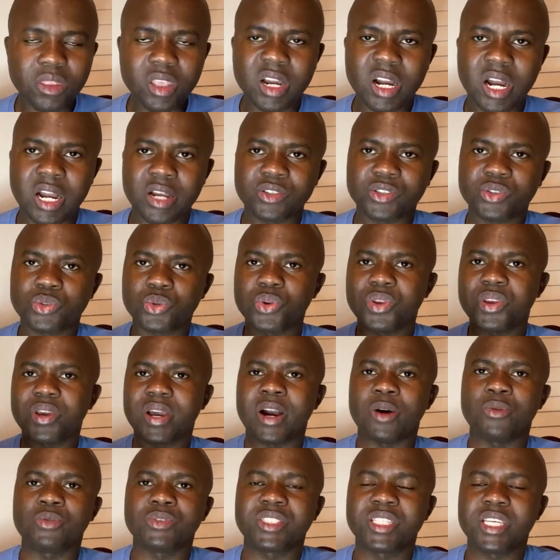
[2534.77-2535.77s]
I
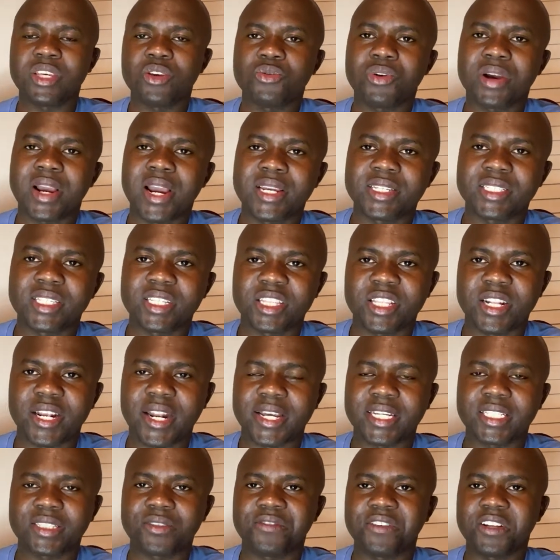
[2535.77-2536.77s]
will see you guys in the
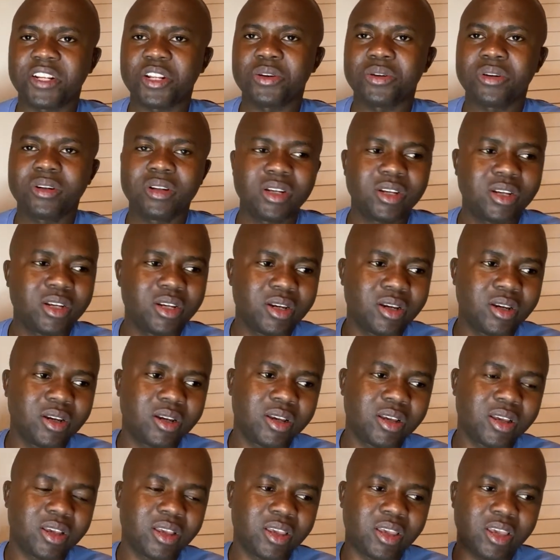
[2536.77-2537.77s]
next video.
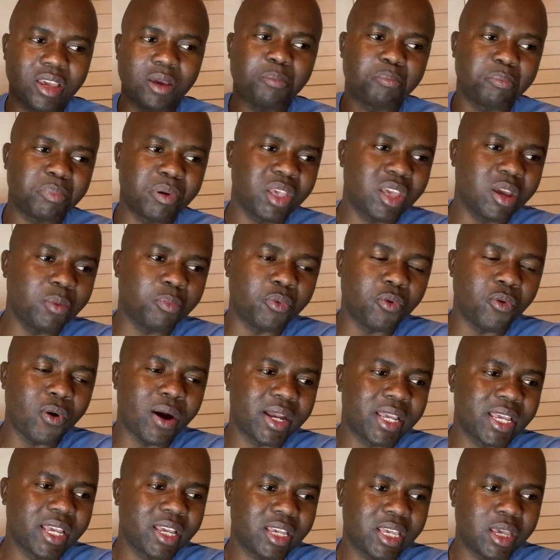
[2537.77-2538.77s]
Keep
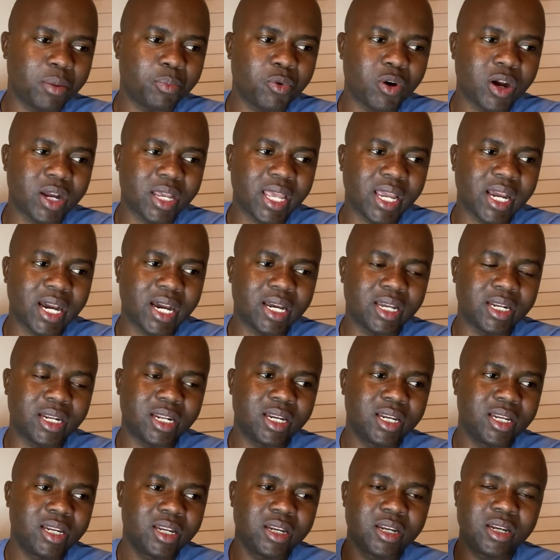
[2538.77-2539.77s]
working, and
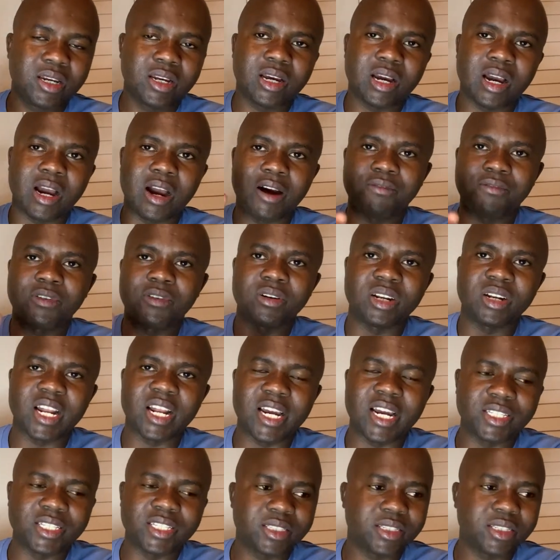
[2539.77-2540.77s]
have a
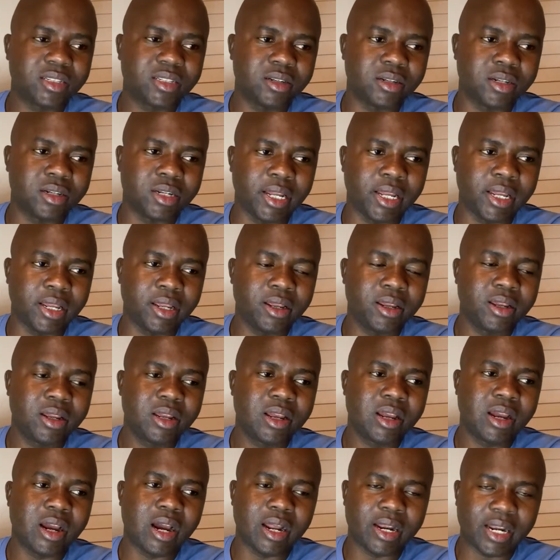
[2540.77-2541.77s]
nice day,
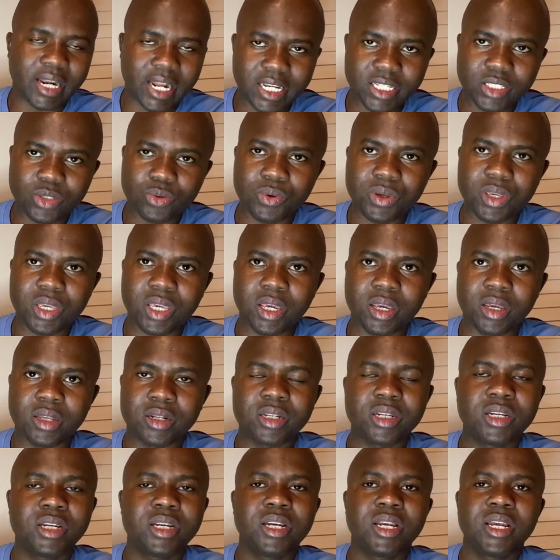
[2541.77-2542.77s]
a nice weekend,
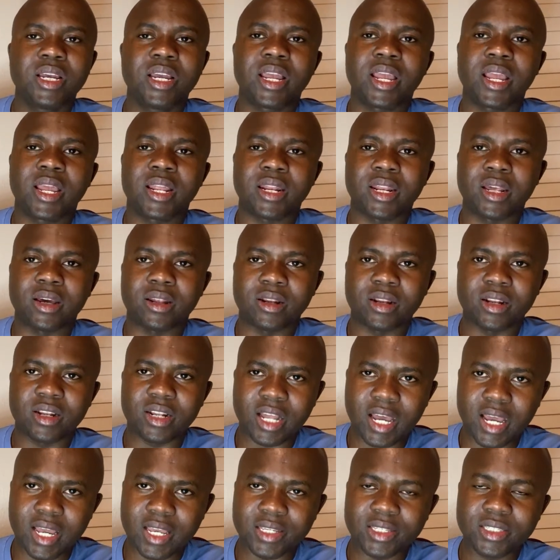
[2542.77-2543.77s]
and a
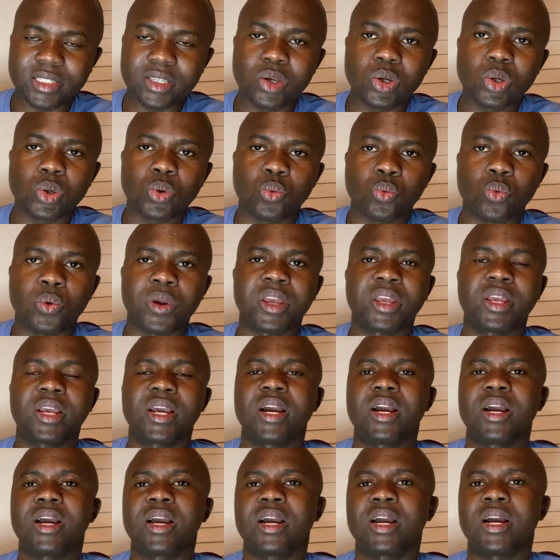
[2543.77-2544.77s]
nice week
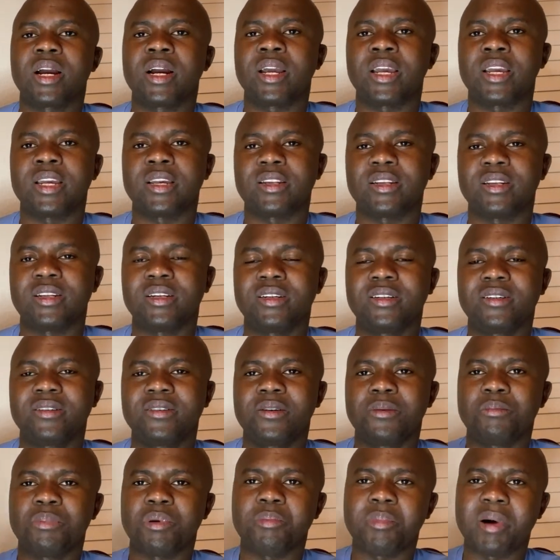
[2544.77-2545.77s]
ahead.
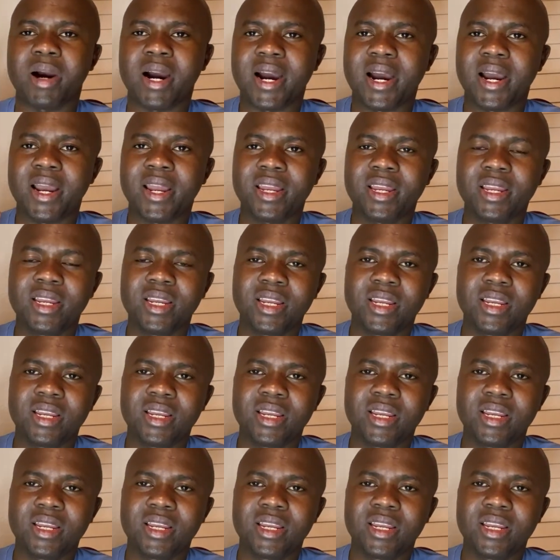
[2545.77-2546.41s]
Bye bye,